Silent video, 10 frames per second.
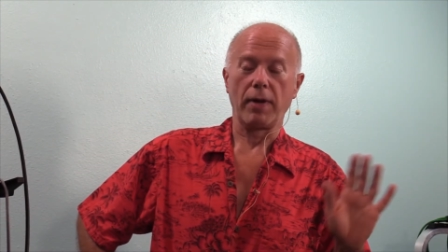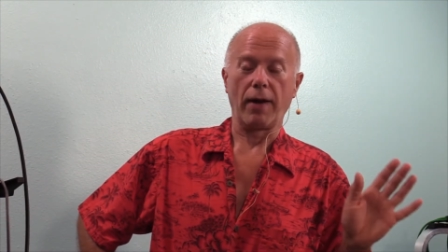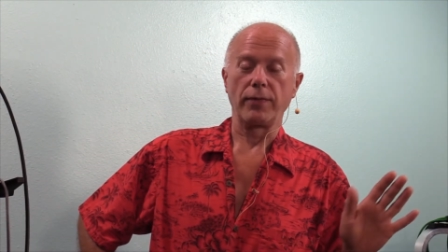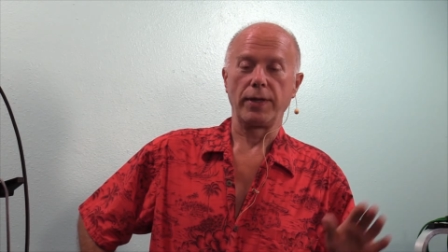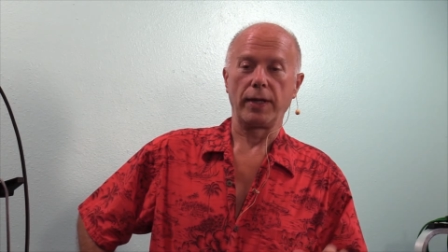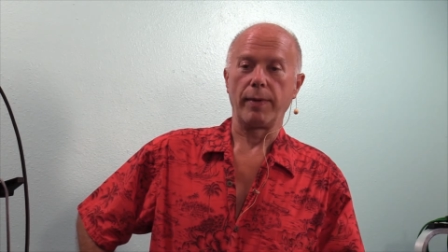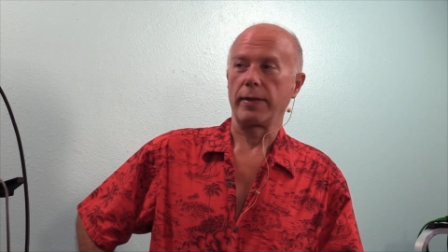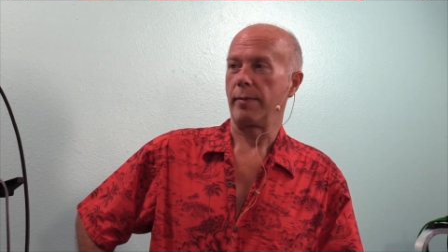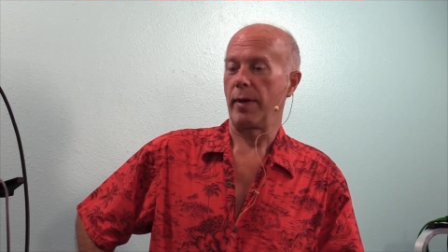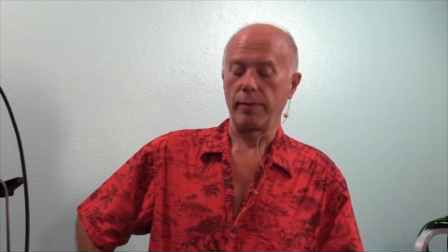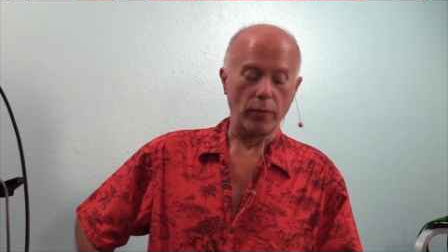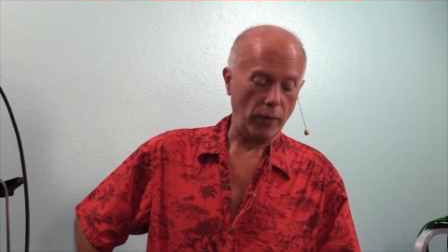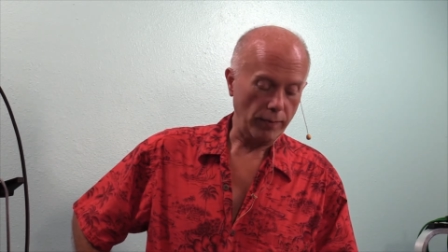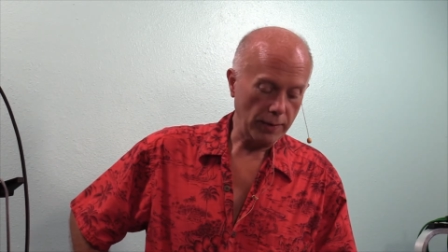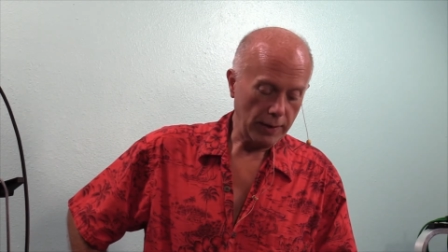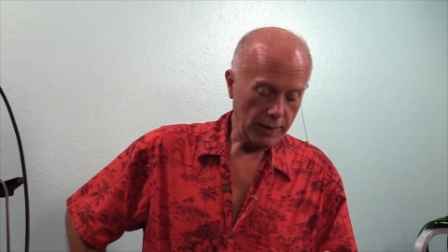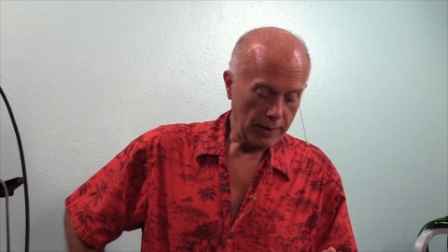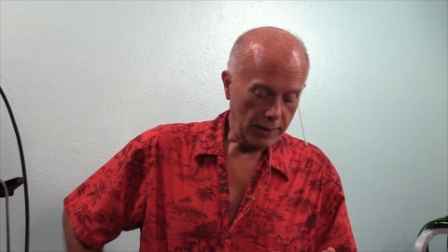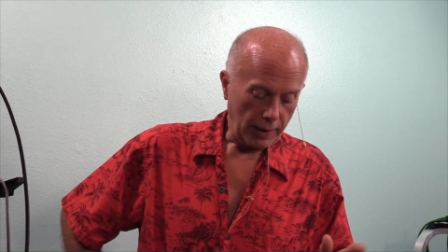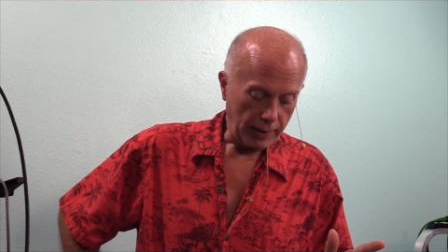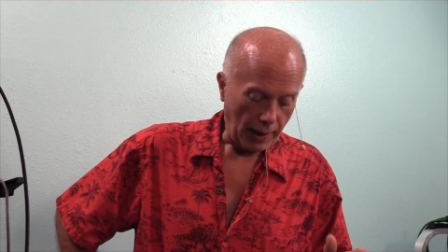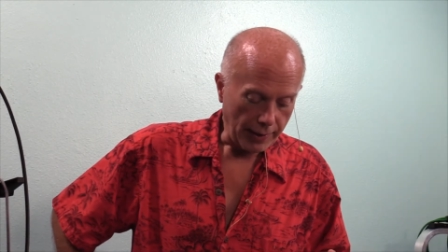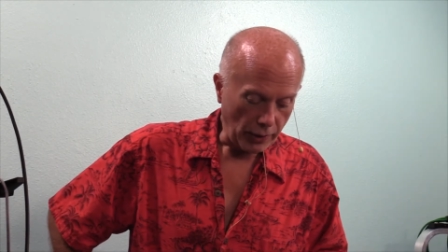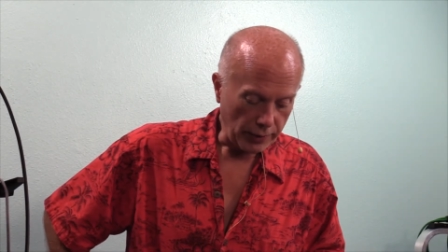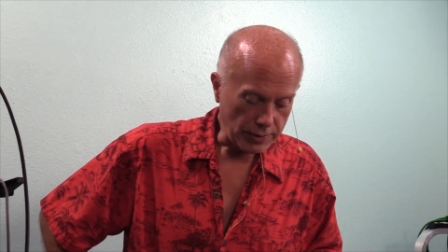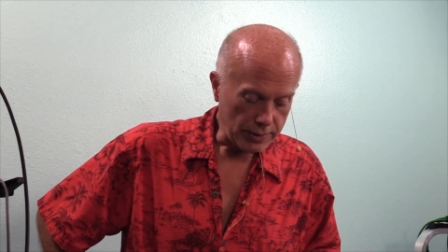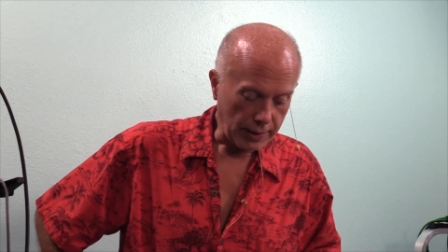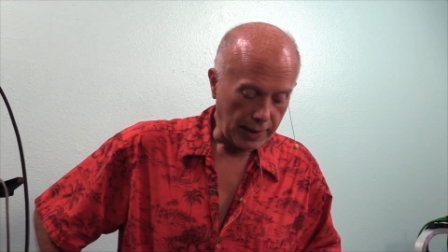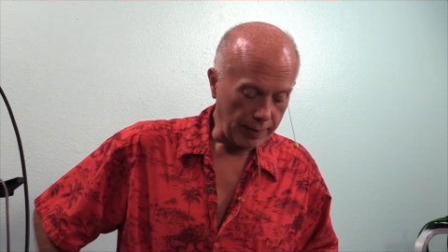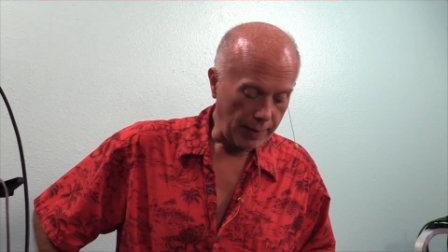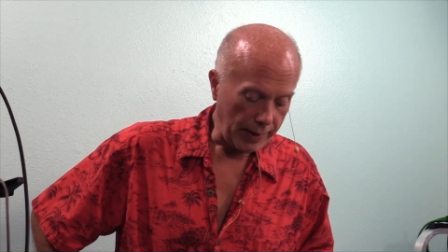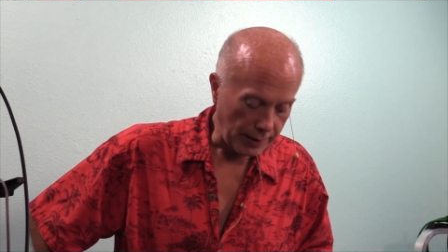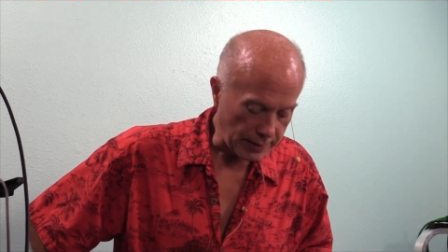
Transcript: everything about the motherboard. Uh, I know this is a gigabyte, it's